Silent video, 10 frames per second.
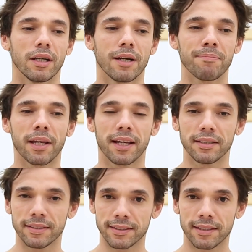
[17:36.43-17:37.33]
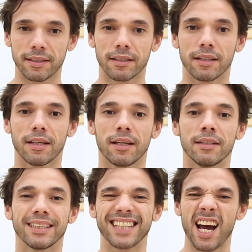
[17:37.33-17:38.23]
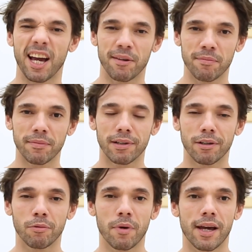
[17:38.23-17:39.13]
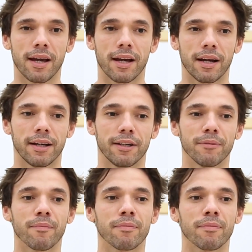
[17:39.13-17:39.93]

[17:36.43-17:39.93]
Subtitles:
a place and a time where